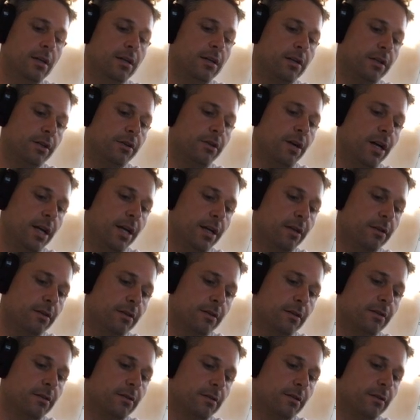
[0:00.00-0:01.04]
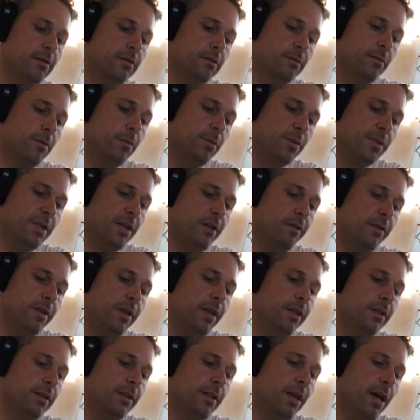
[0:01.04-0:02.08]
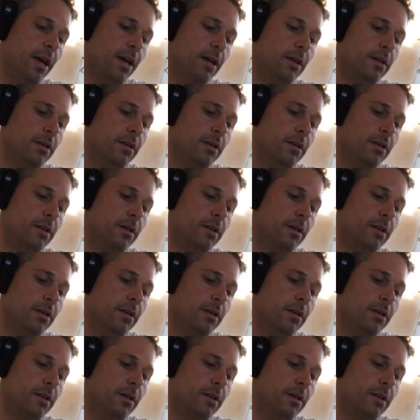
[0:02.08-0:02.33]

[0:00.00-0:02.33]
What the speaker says: Credit almost everything to that.